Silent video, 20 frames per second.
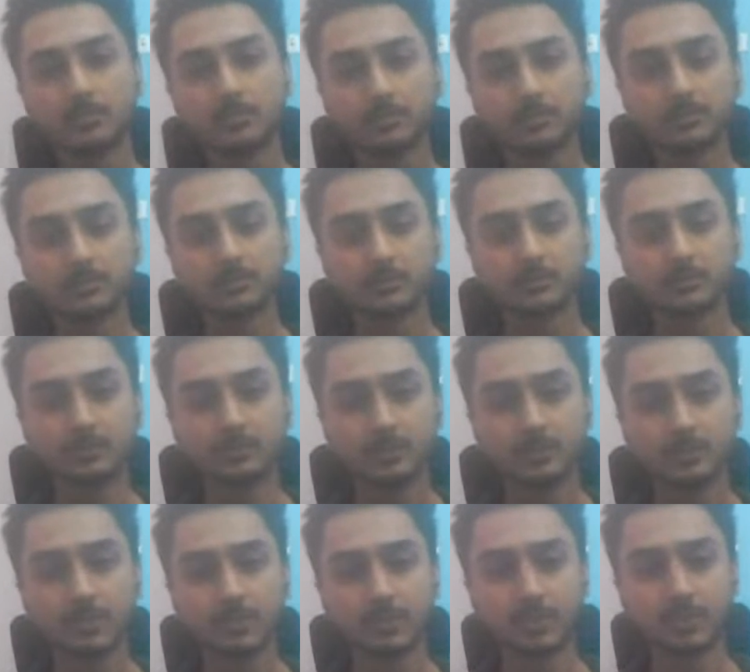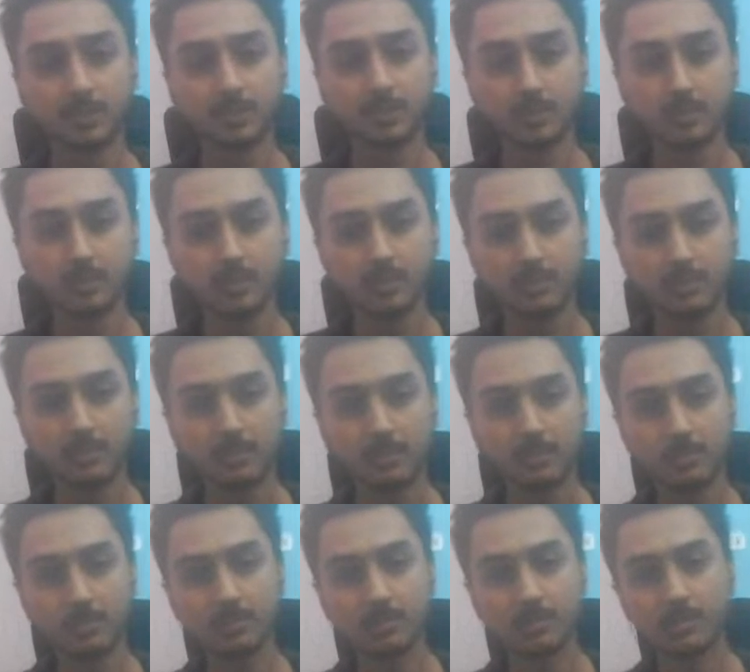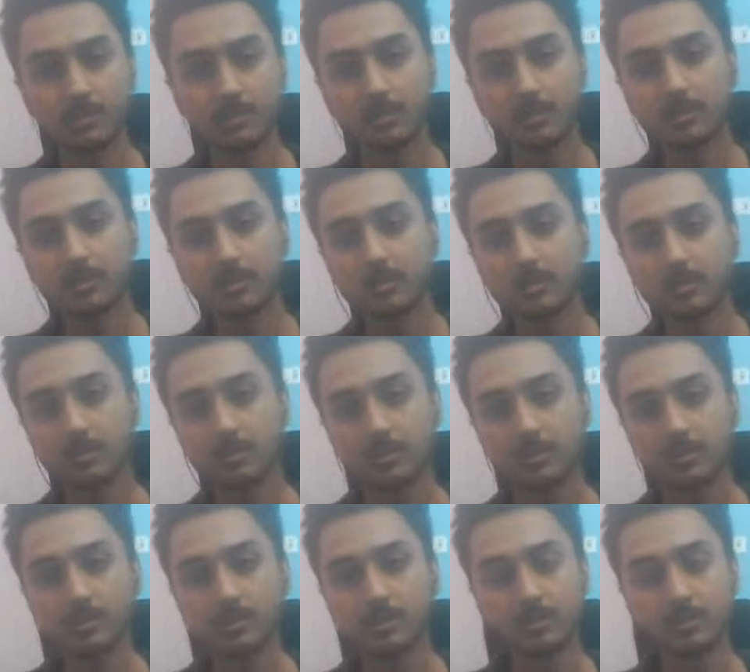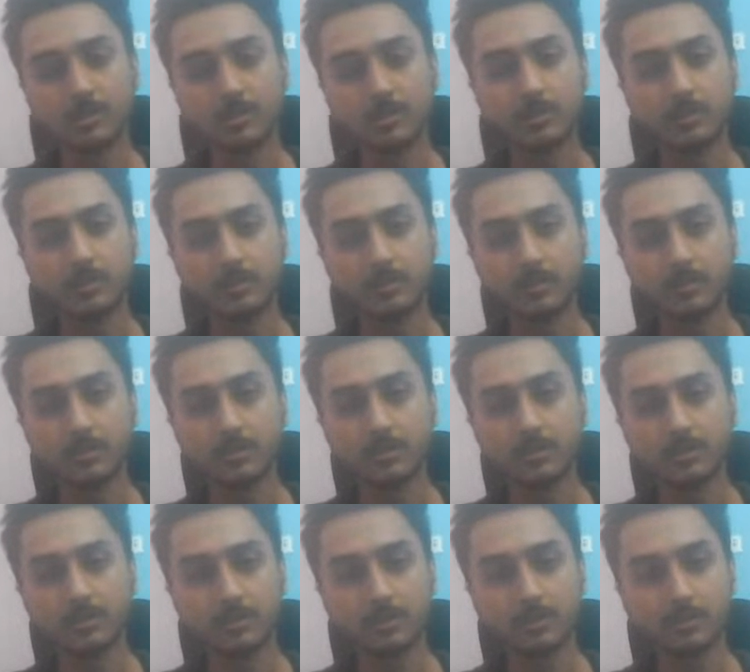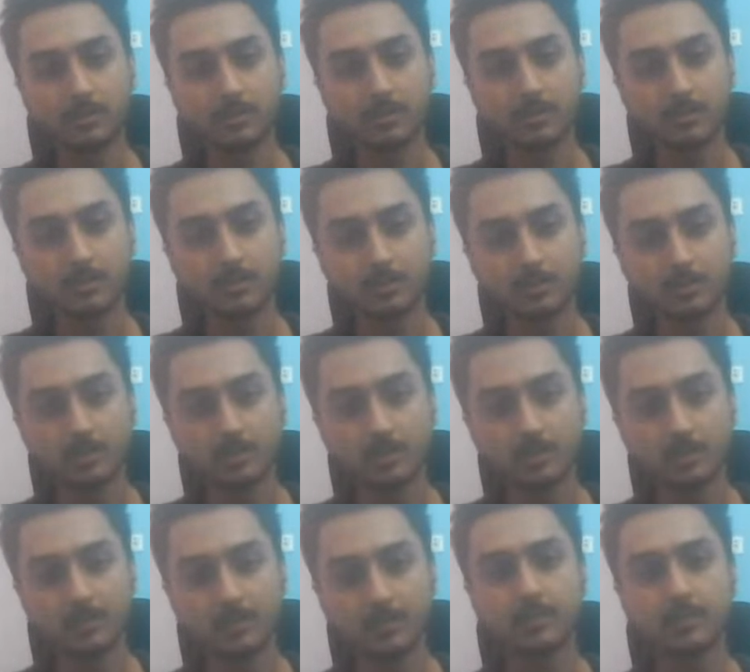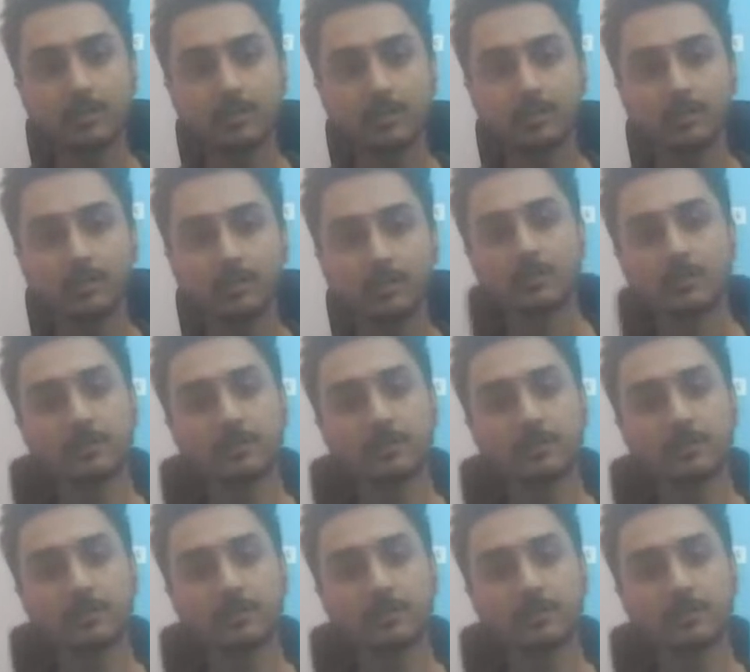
The person shown says nothing.